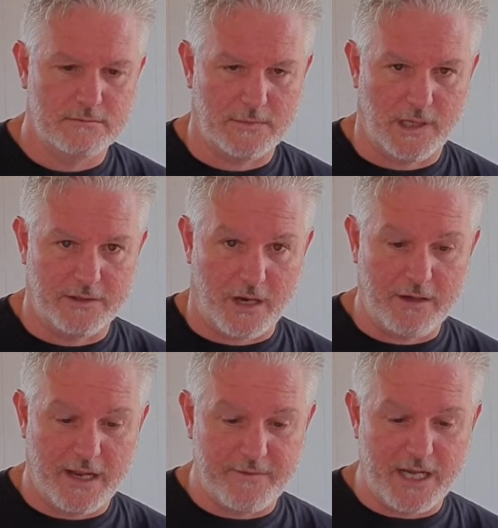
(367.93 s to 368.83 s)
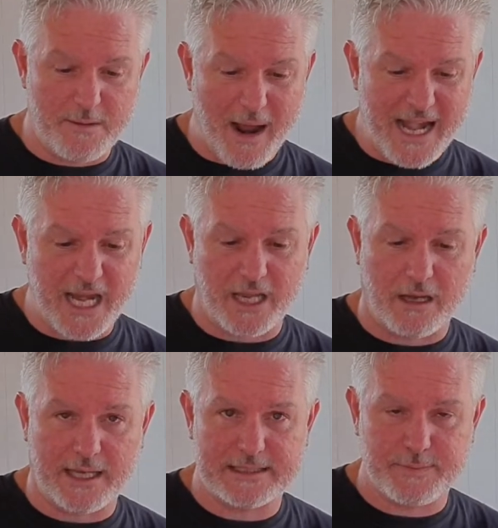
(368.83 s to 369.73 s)
"I don't have any money,"
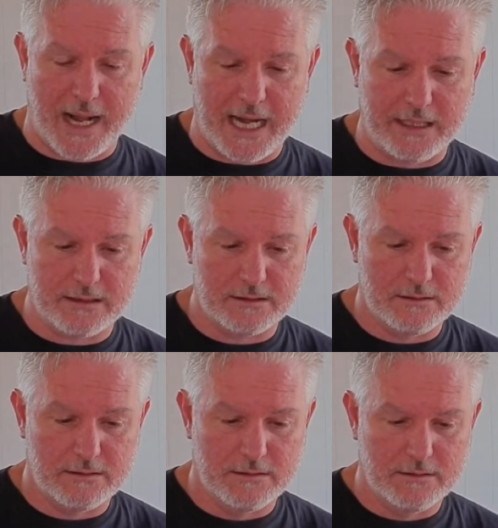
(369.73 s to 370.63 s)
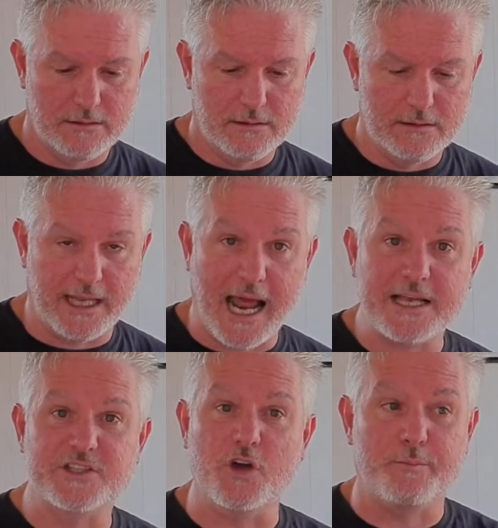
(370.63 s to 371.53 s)
I explained. "Then
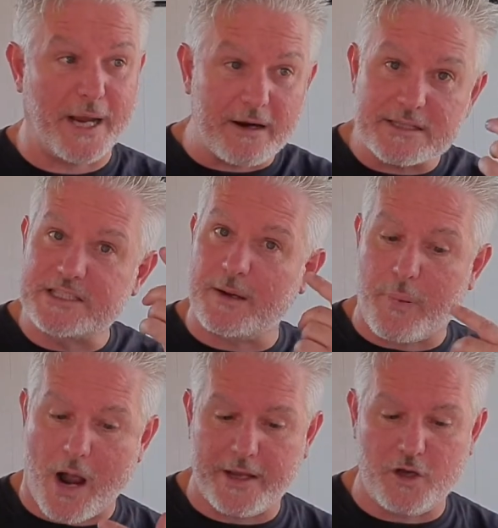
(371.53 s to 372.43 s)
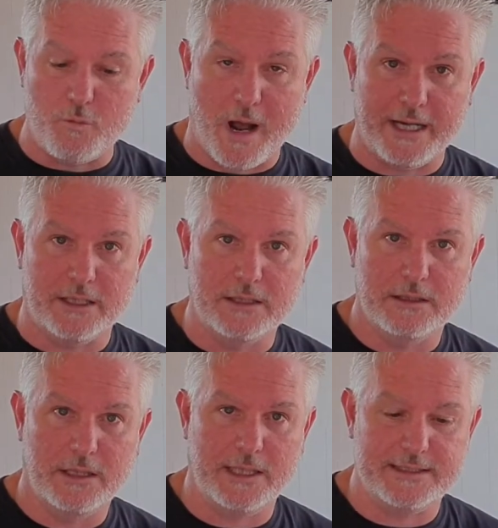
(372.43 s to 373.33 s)
ask your parents to buy you one,"
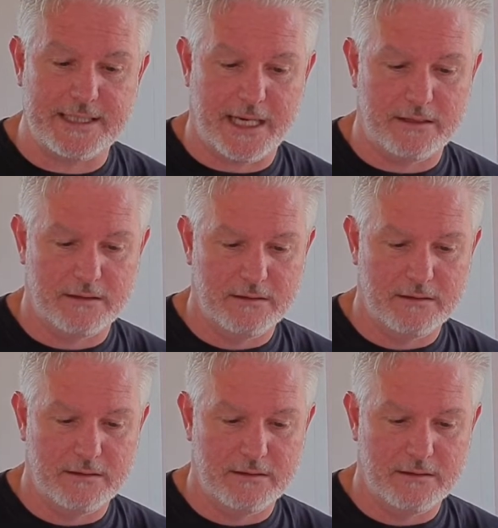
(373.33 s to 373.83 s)
he said.